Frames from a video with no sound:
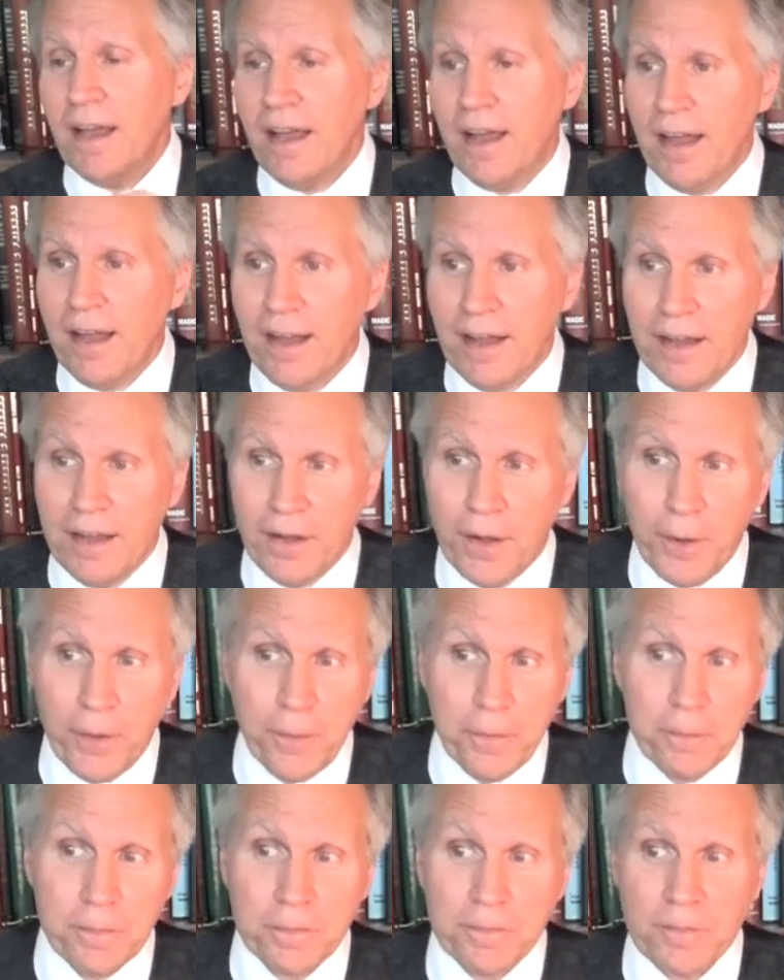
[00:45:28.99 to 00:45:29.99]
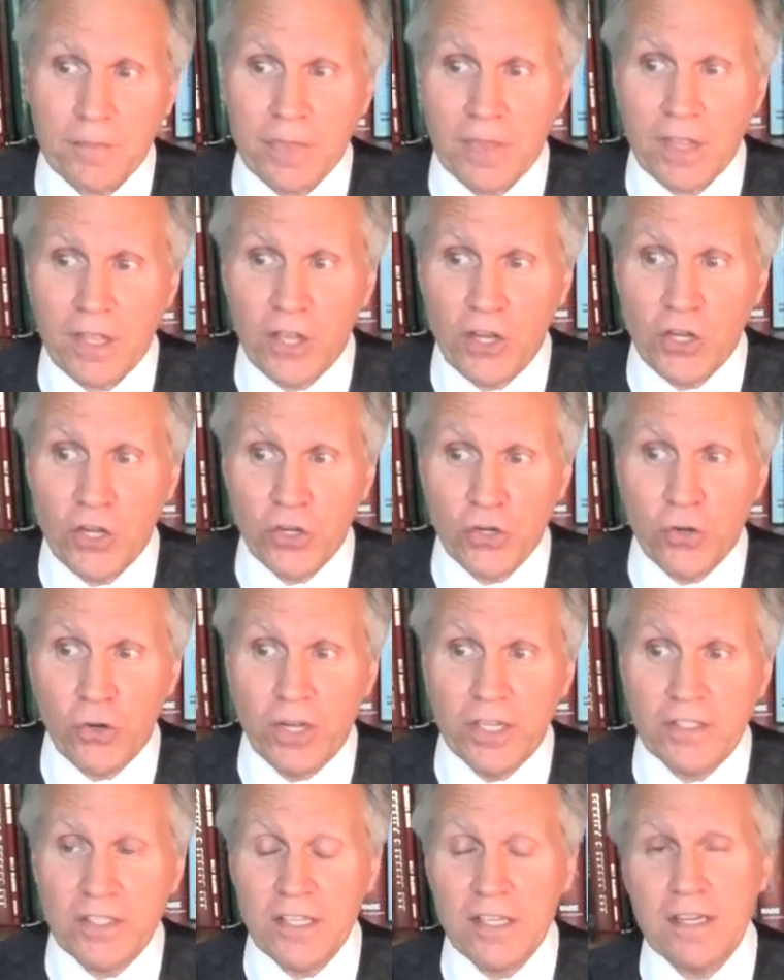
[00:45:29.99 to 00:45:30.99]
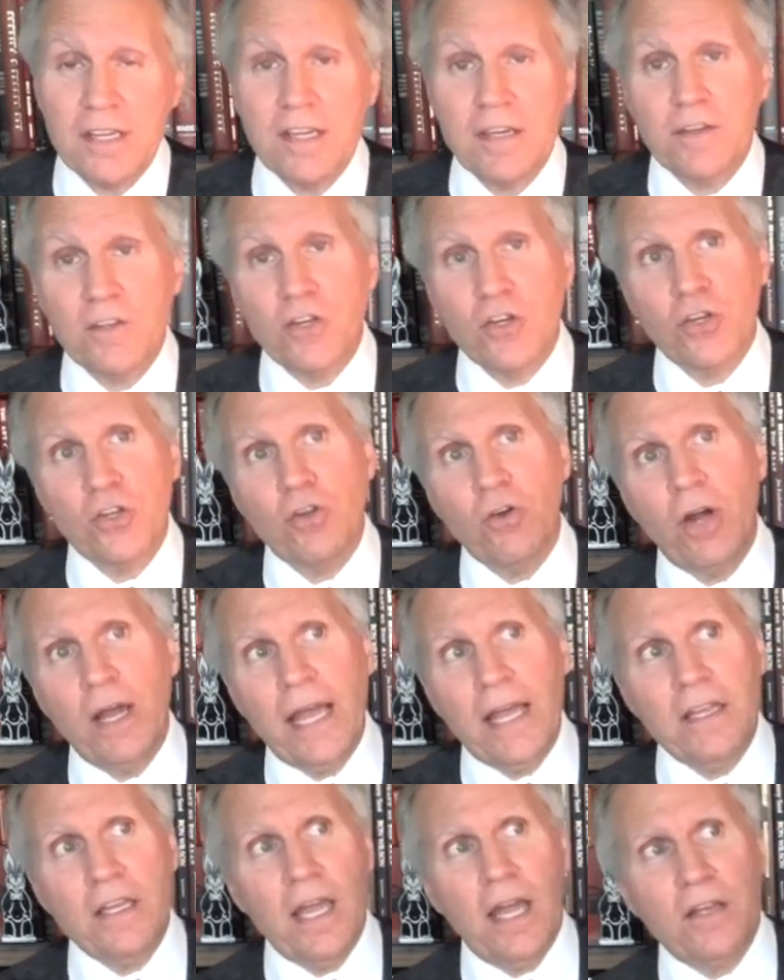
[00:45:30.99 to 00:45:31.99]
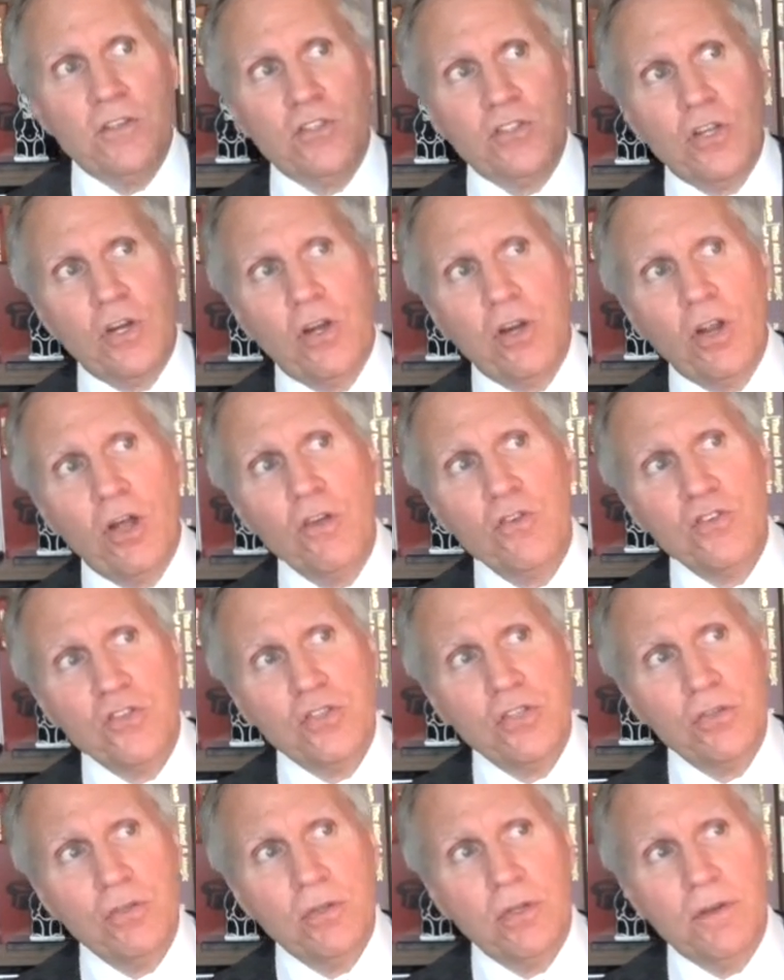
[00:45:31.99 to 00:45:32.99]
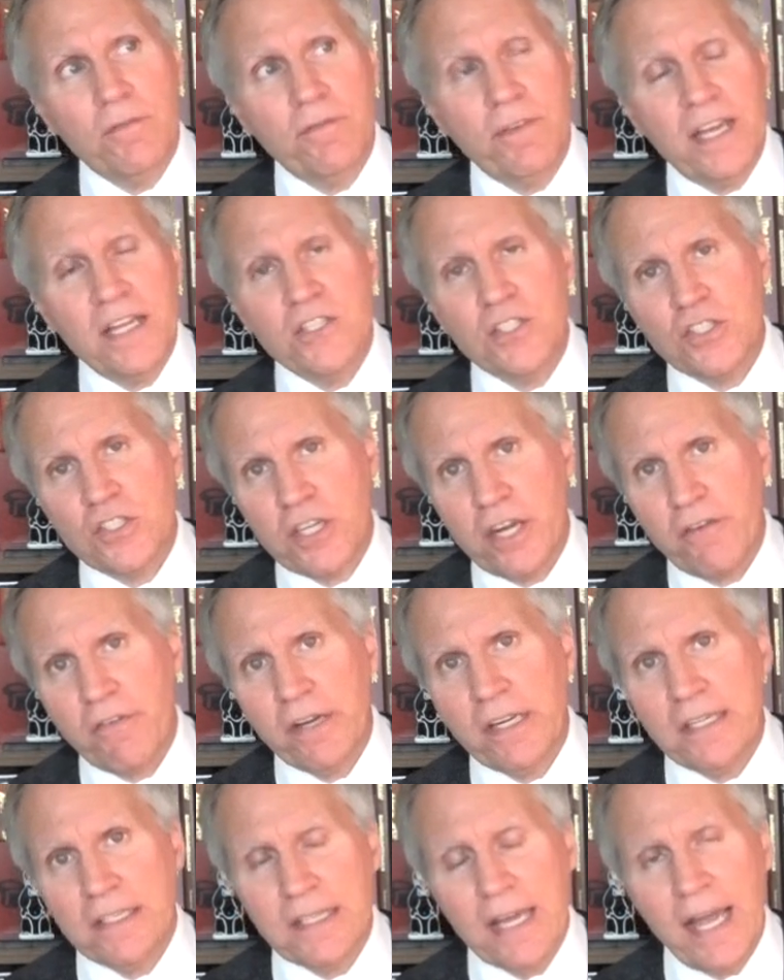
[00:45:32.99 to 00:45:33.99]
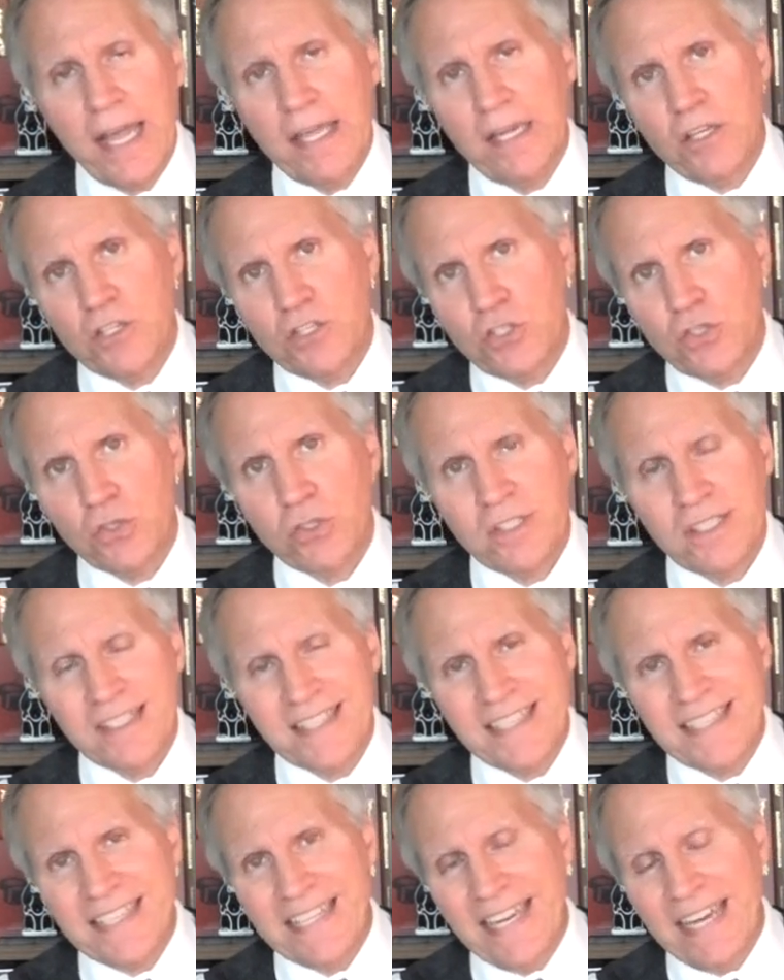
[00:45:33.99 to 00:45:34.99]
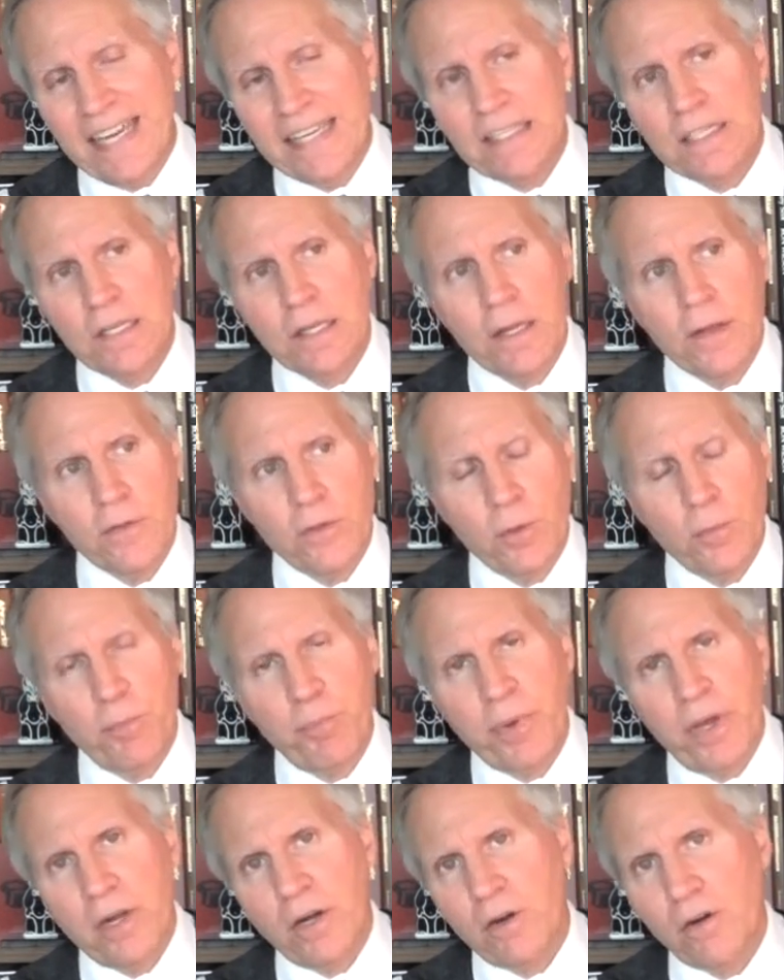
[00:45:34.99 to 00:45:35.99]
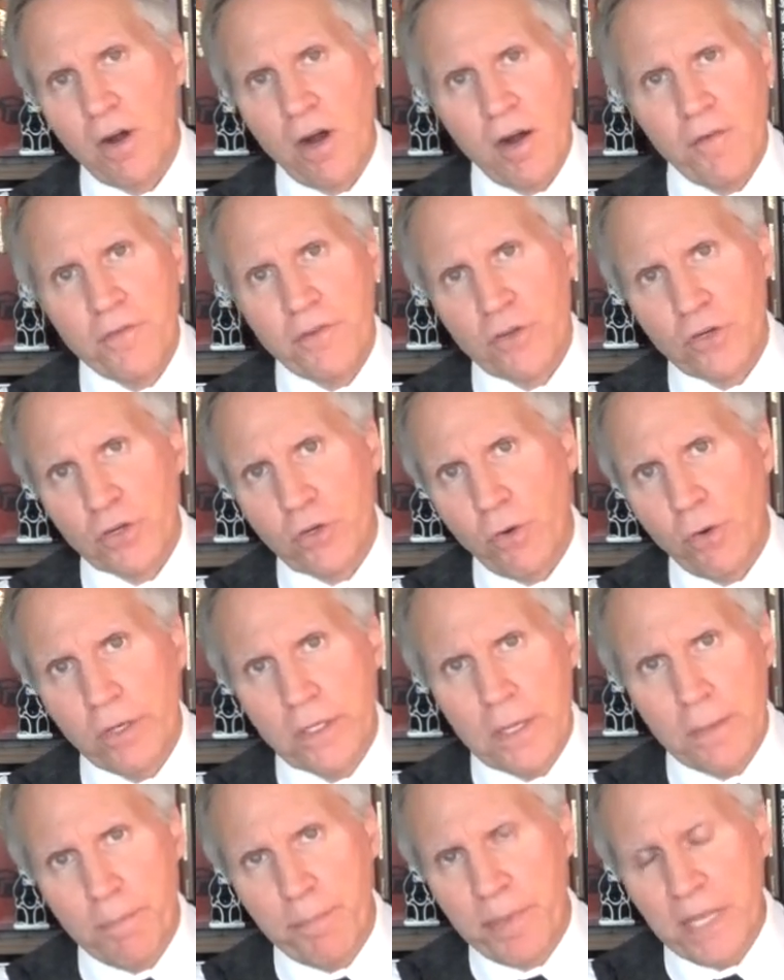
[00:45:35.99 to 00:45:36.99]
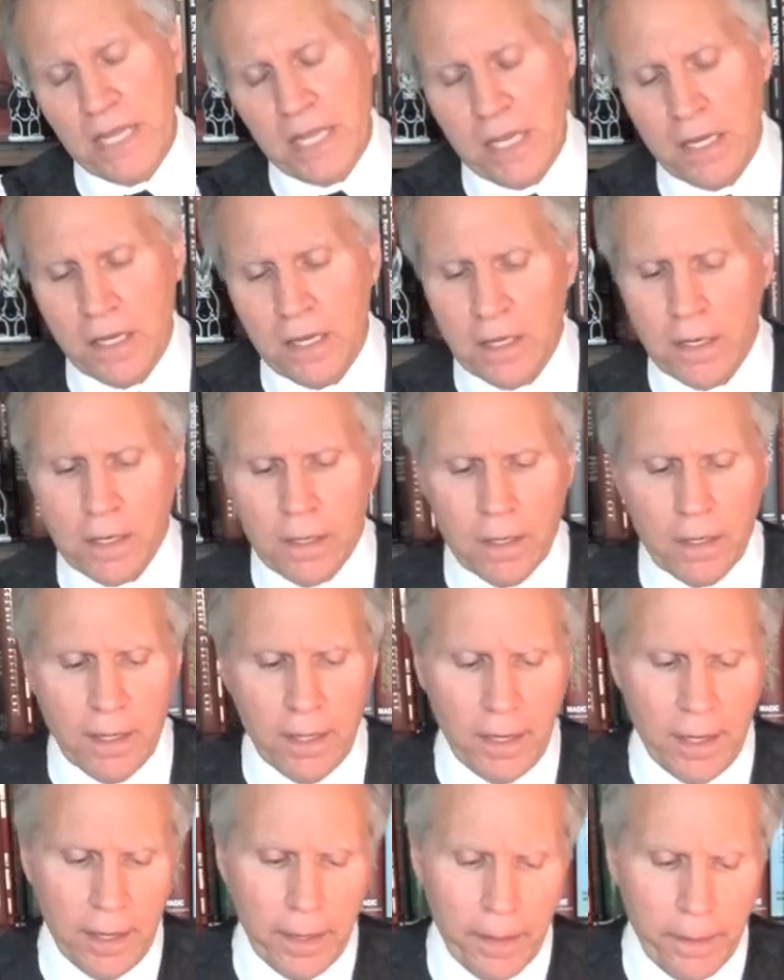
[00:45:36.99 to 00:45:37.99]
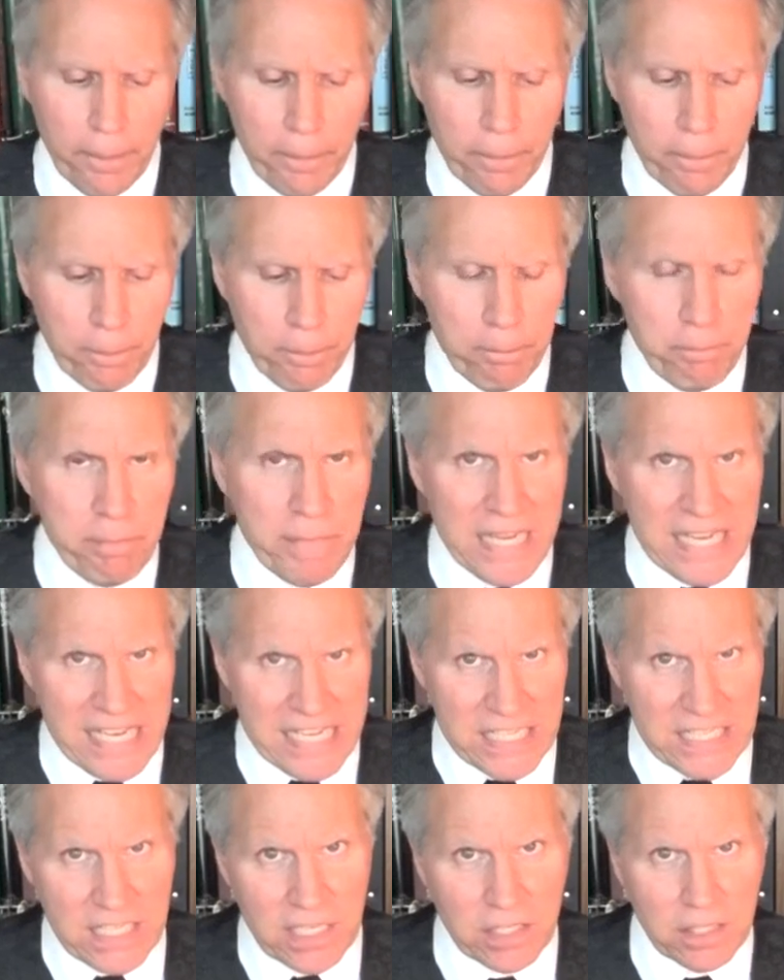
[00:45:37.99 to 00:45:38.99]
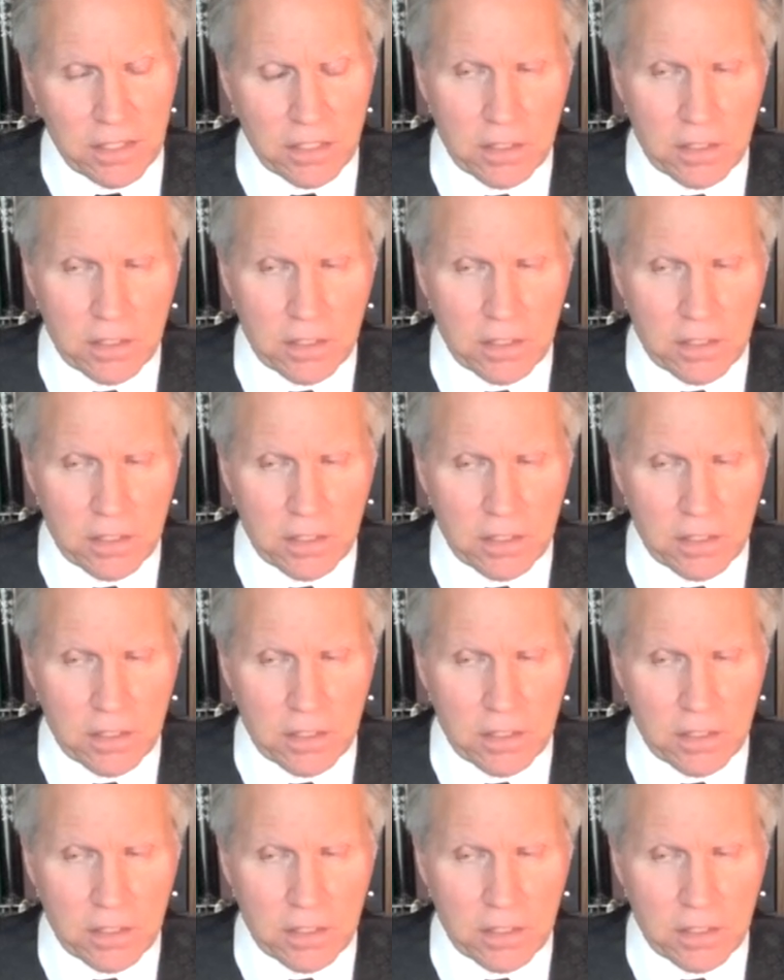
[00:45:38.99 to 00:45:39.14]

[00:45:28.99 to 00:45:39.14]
You go as close to a vegetarian diet as you can get, the better off you're going to be. Meat,